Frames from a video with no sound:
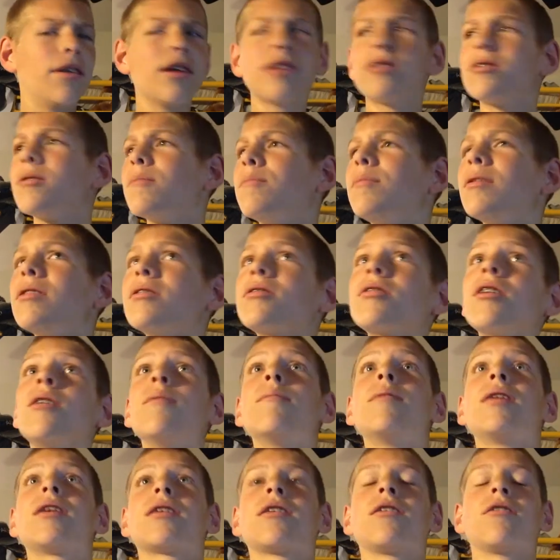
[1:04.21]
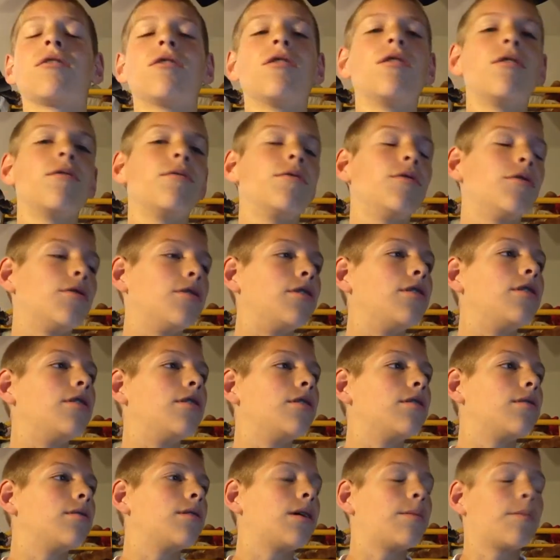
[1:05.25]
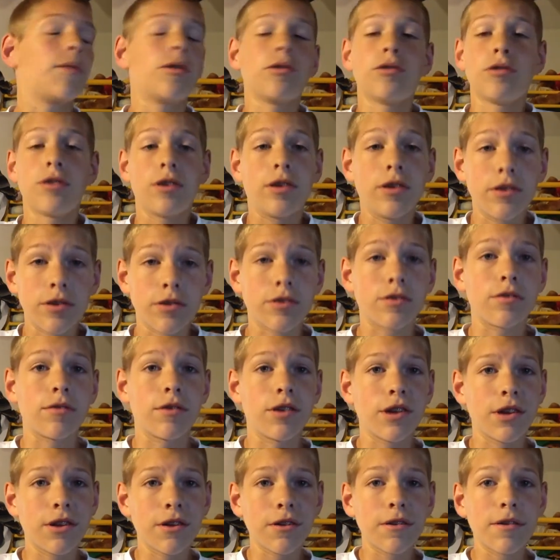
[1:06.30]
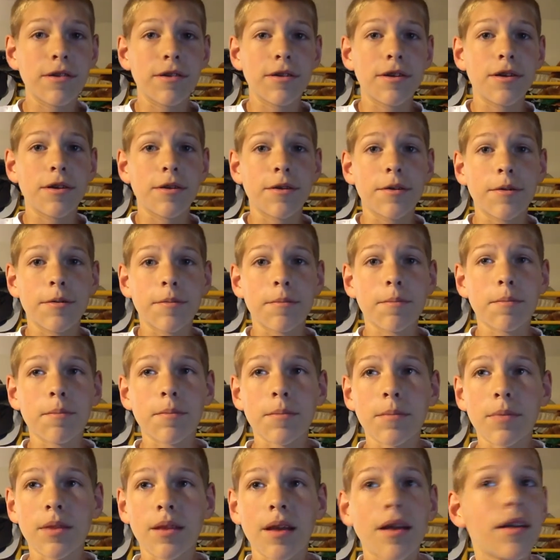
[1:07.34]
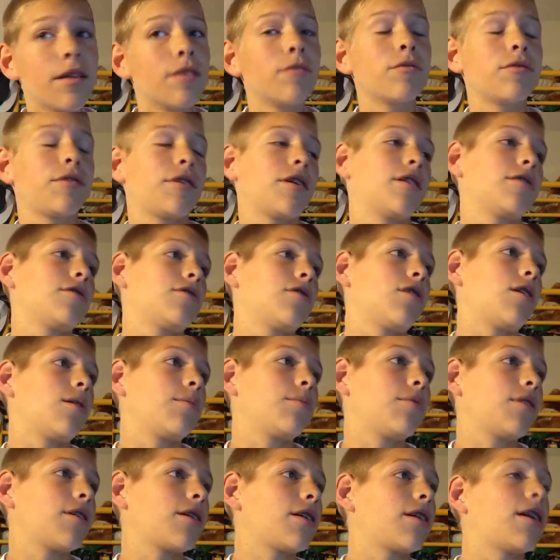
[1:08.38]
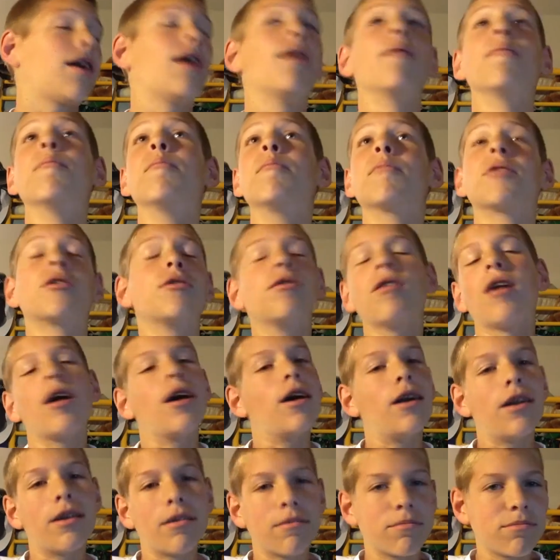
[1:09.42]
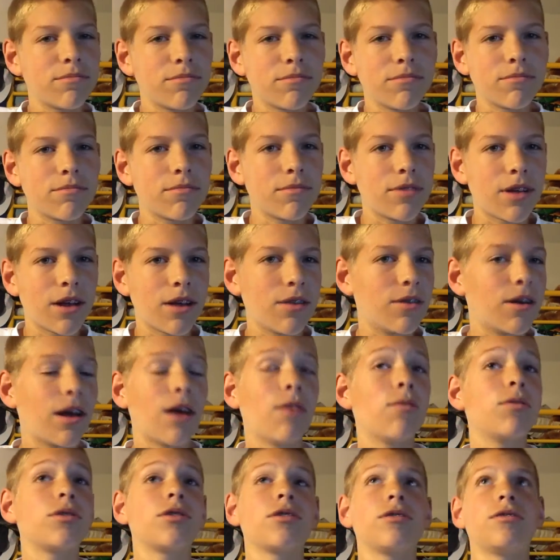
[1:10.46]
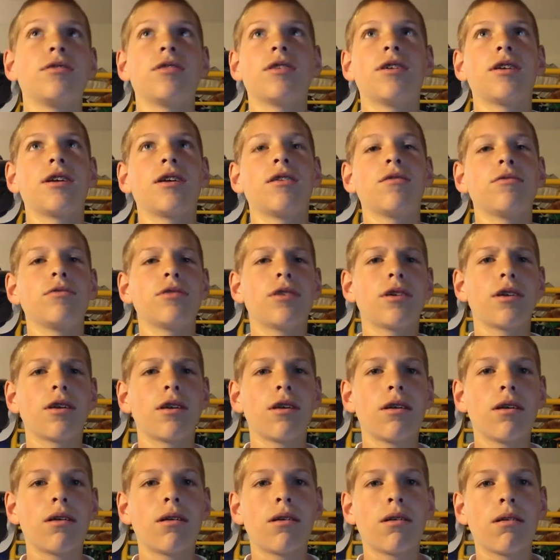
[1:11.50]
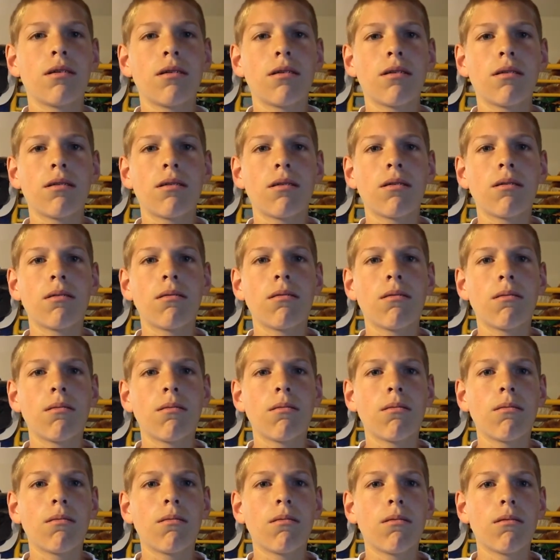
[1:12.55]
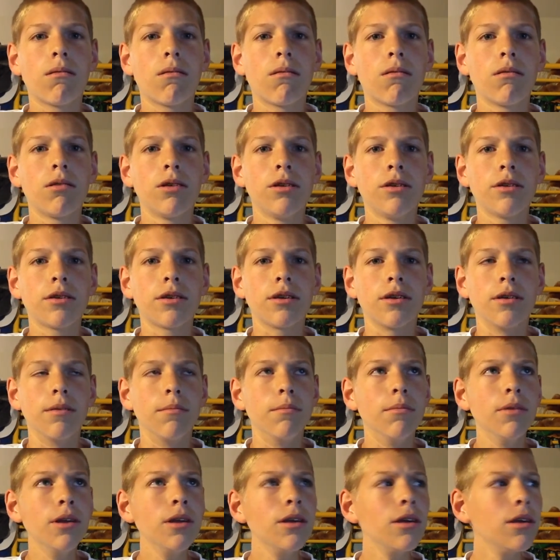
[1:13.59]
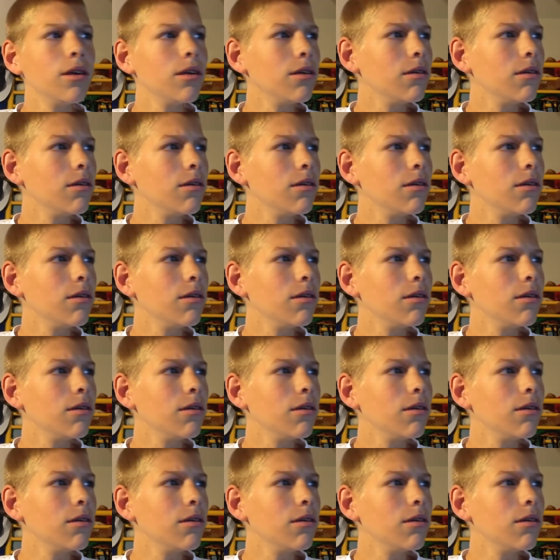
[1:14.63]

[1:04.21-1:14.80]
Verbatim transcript: That's the best comeback in Call of Duty emoji history. And it was against Optic, and I'm crying. I, I wasn't crying. I was like, oh, are you kidding me?